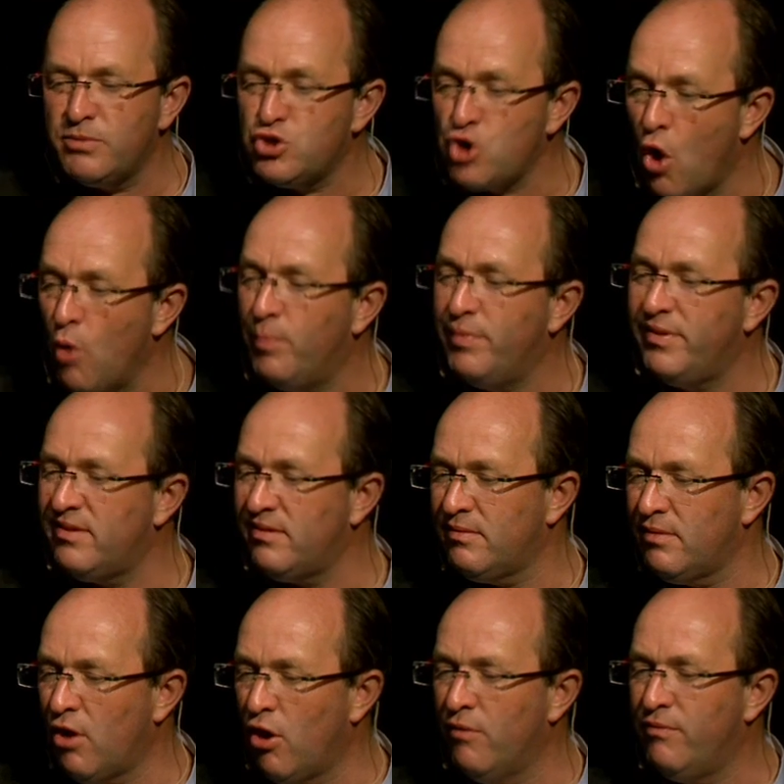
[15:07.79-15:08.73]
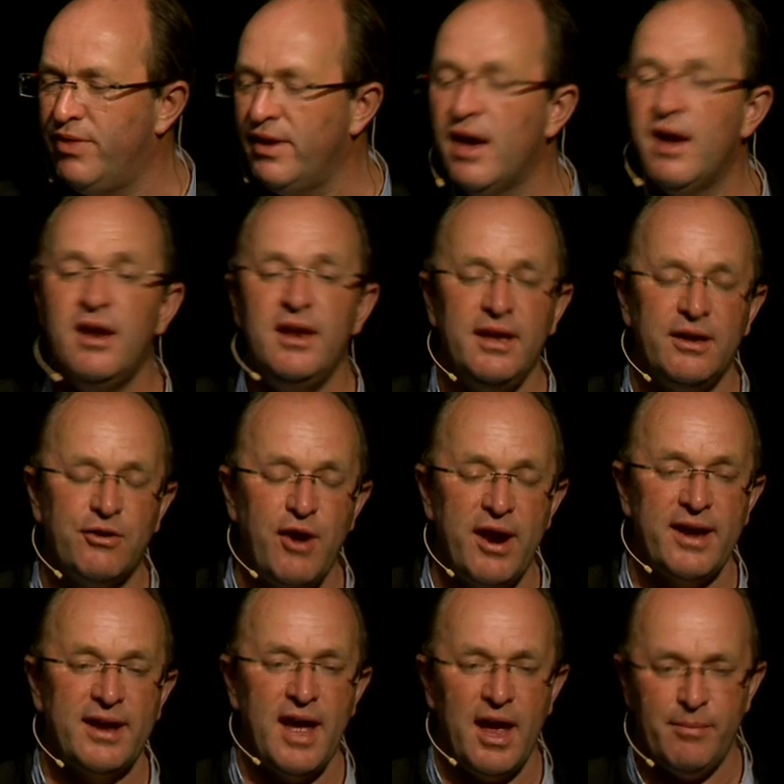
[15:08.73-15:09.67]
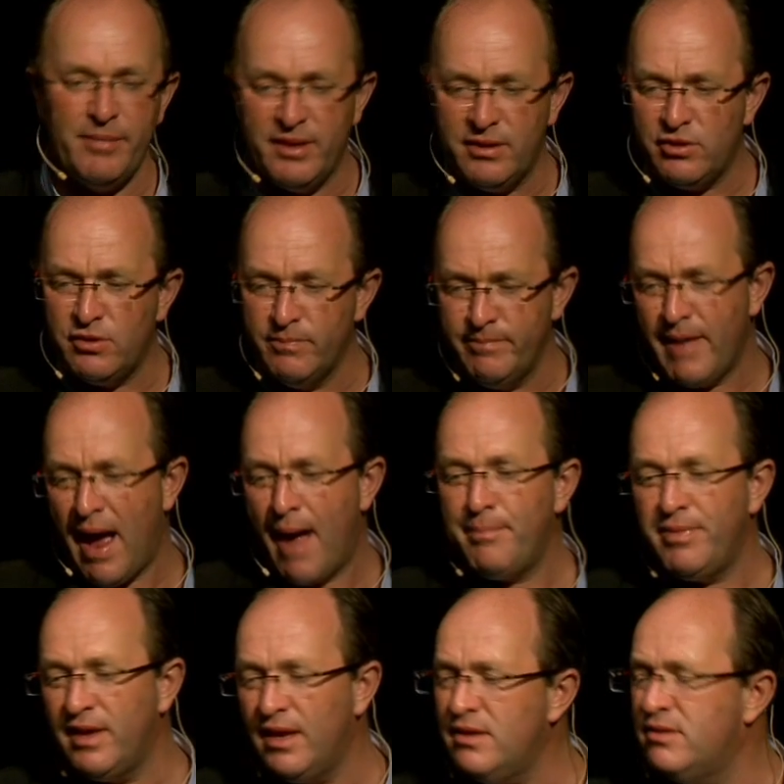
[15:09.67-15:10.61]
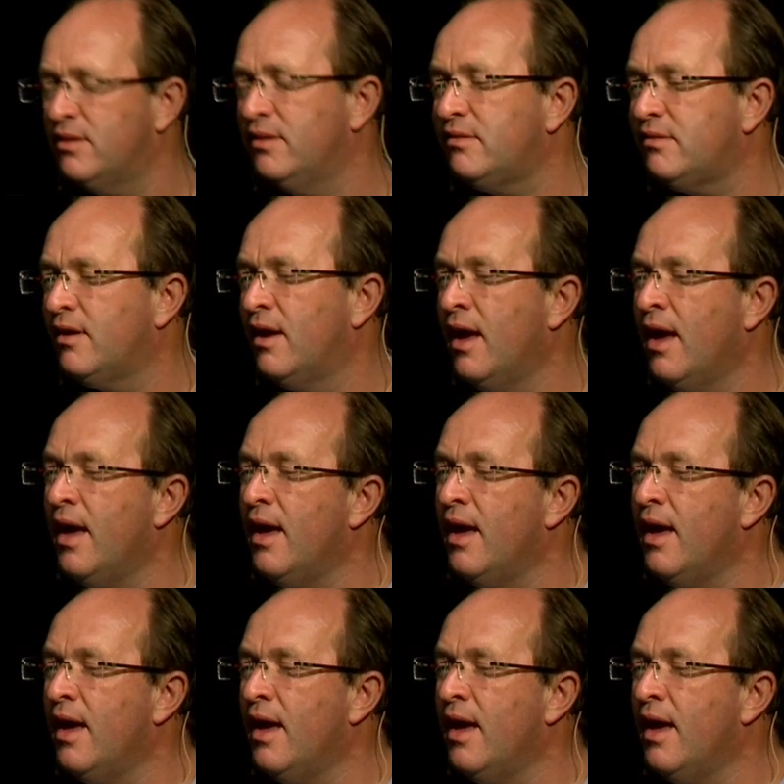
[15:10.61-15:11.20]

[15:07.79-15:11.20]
jobs of the early Great Game to map the Indus